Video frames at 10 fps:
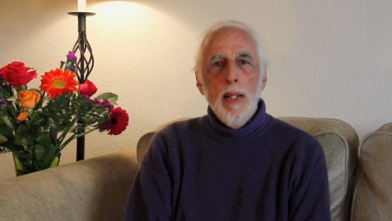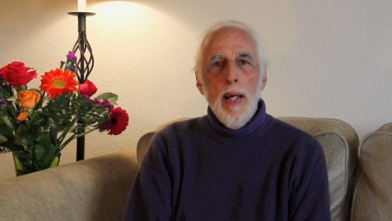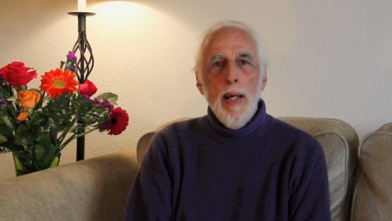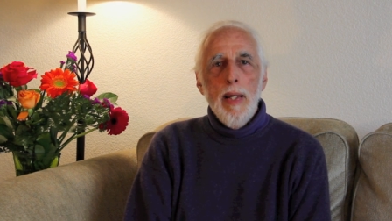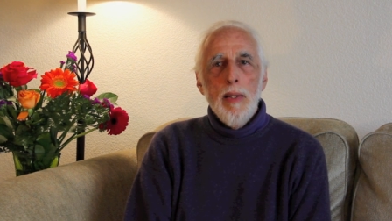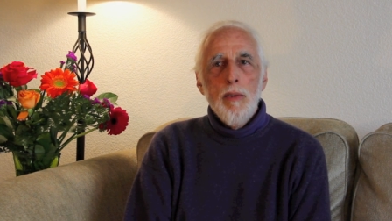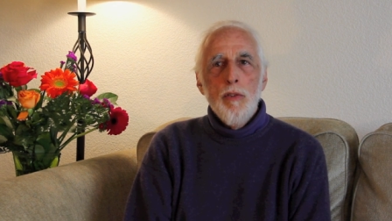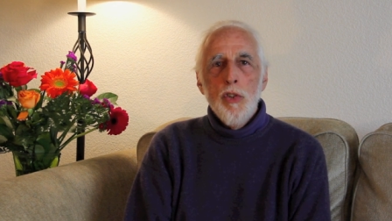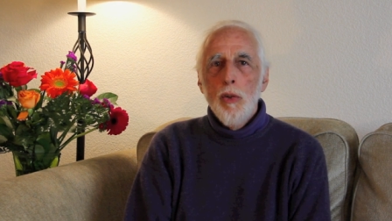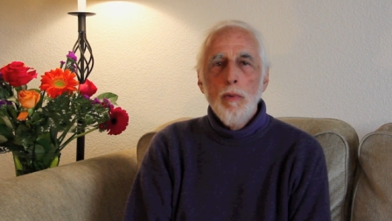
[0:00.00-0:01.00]
And
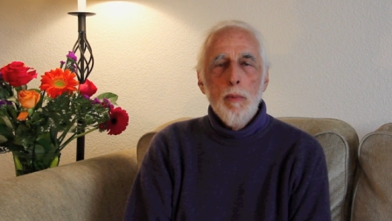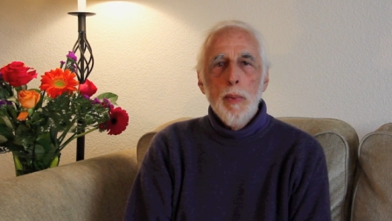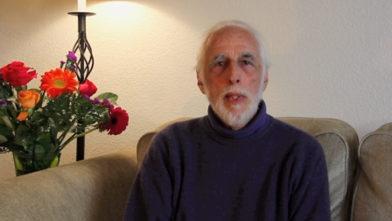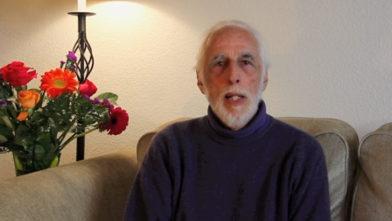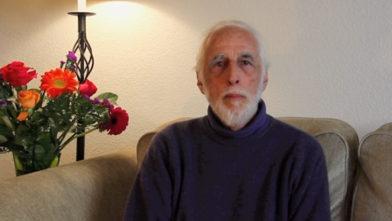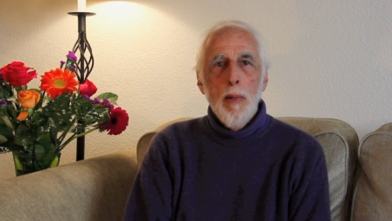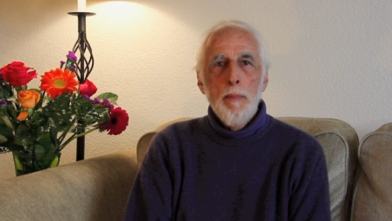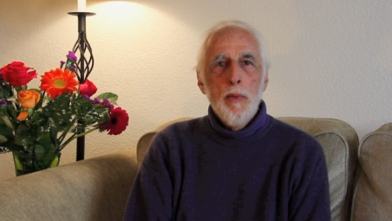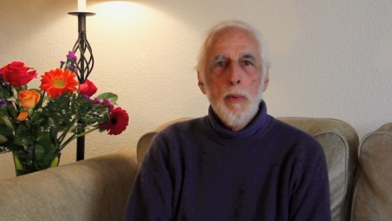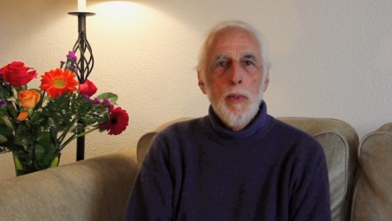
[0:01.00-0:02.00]
children would come
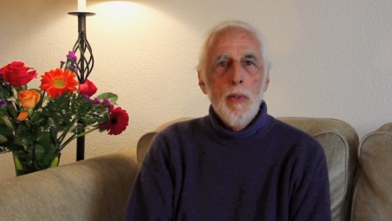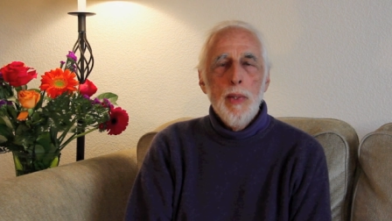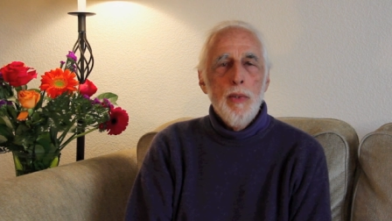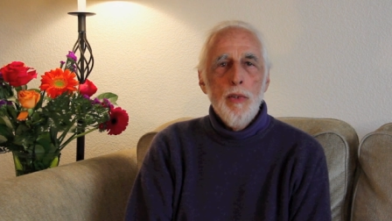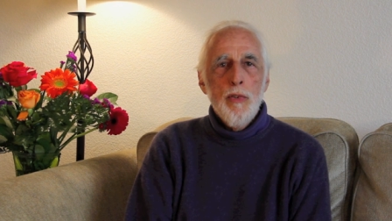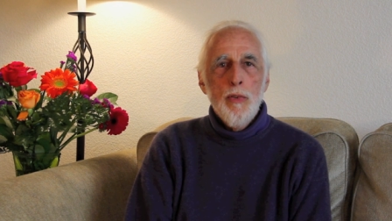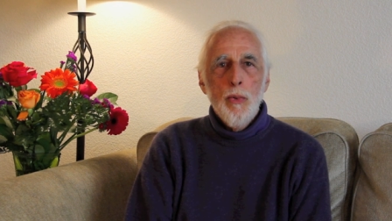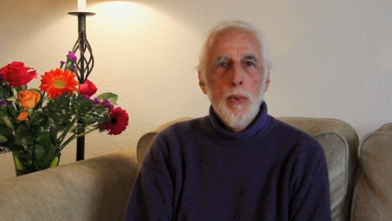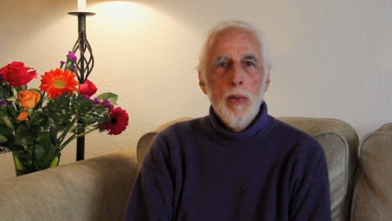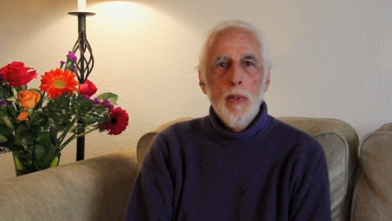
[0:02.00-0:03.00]
up to her in the
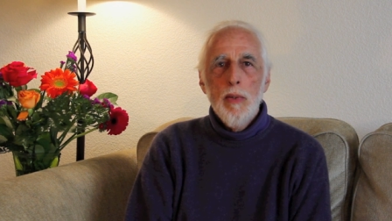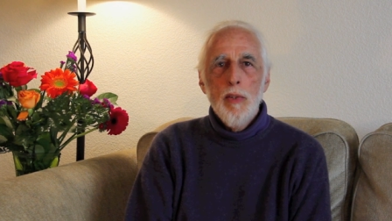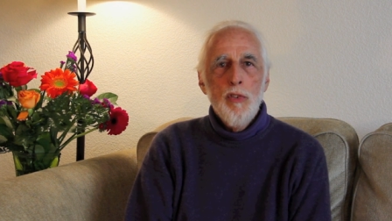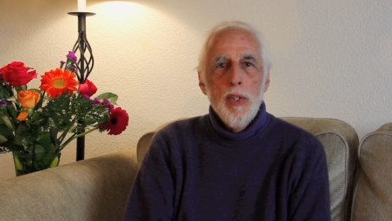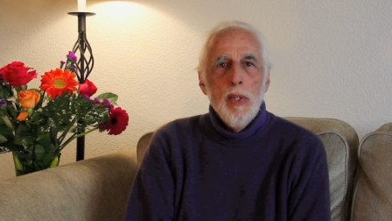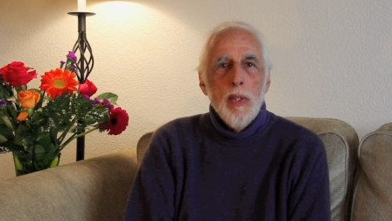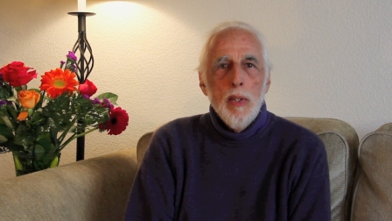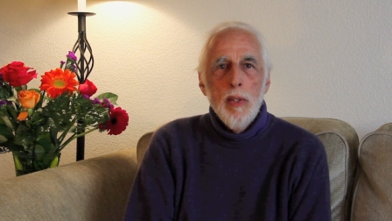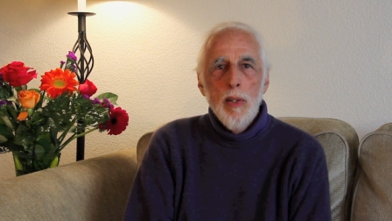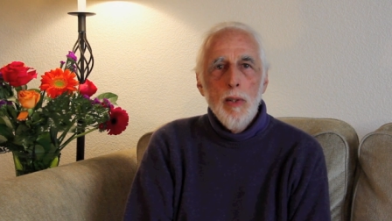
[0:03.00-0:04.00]
store that she
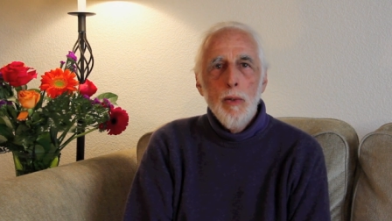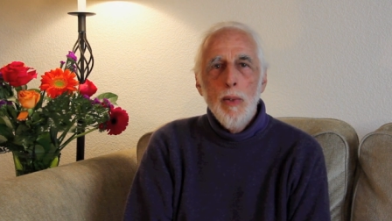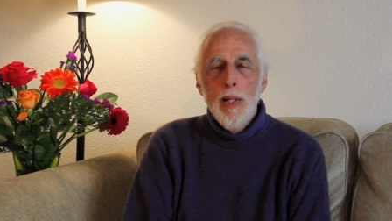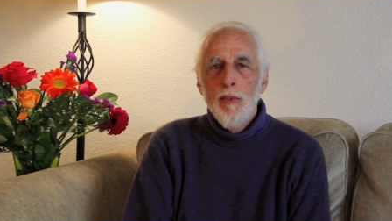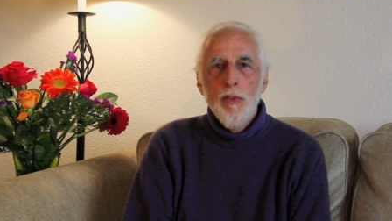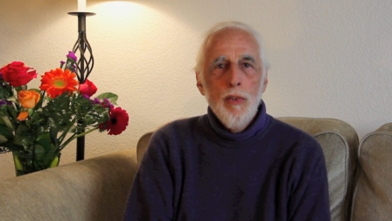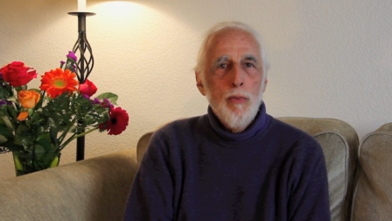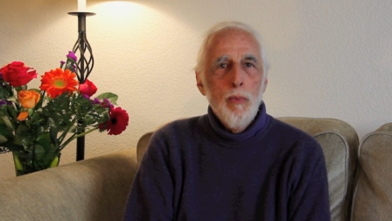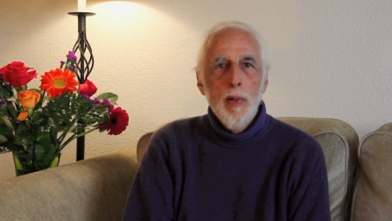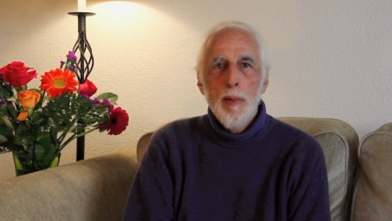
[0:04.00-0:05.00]
didn't know and
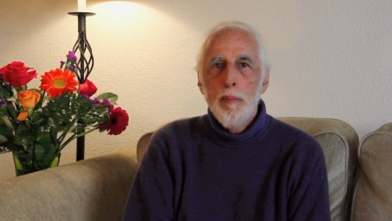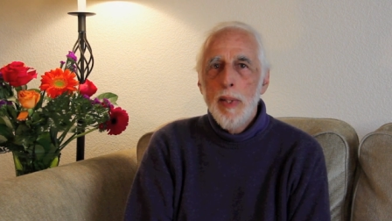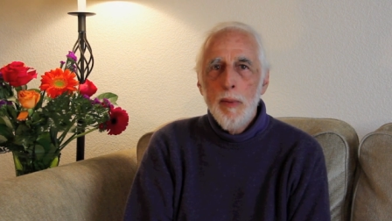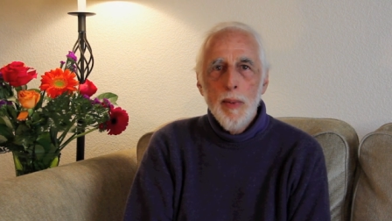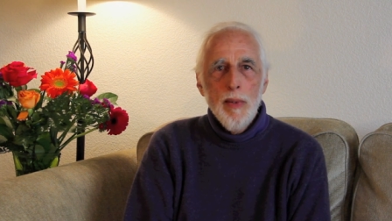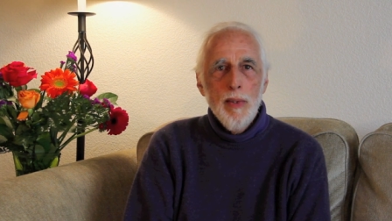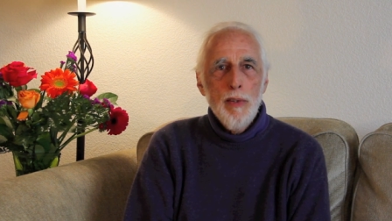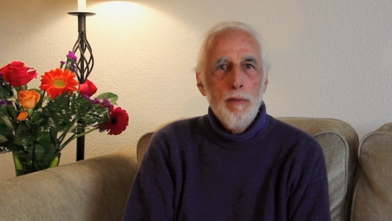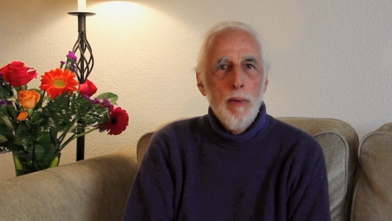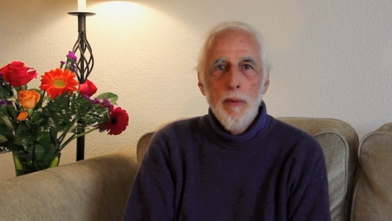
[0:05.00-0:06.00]
just want to be with
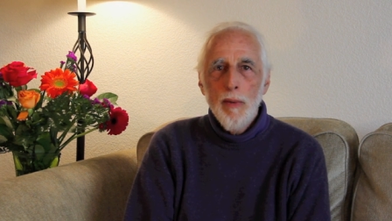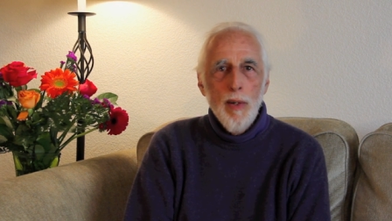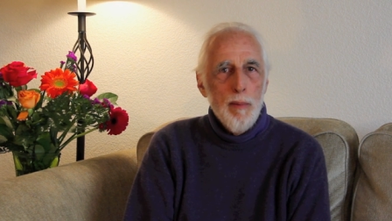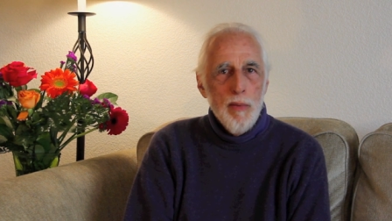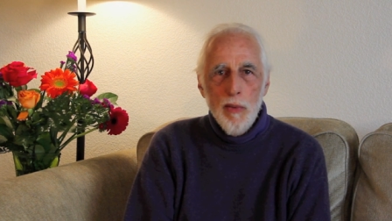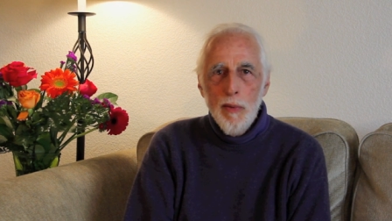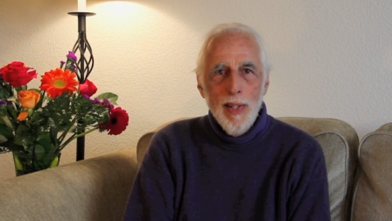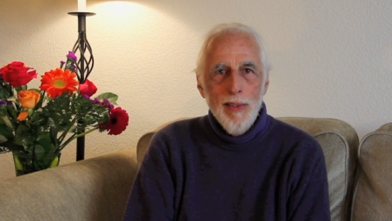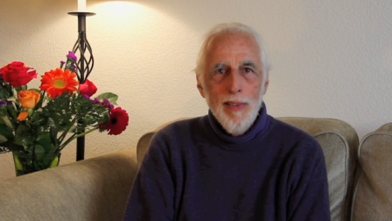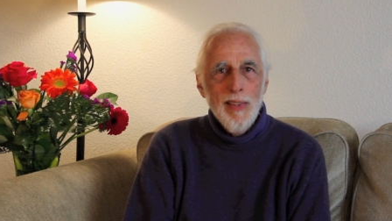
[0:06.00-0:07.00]
her, throw their arms
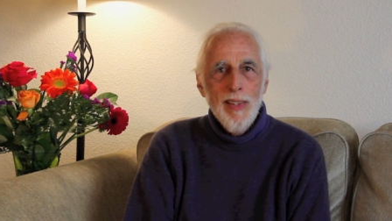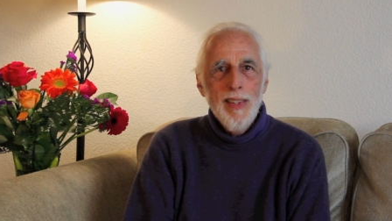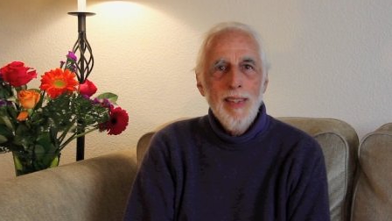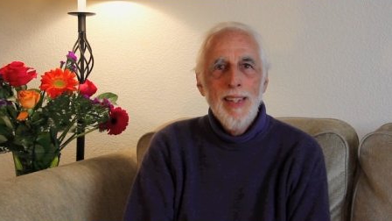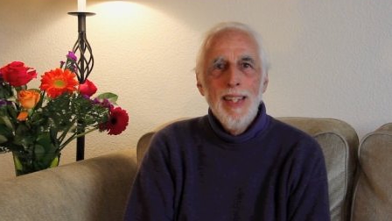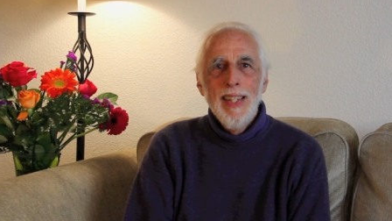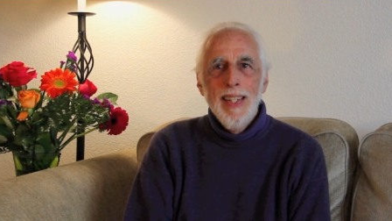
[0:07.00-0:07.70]
around her.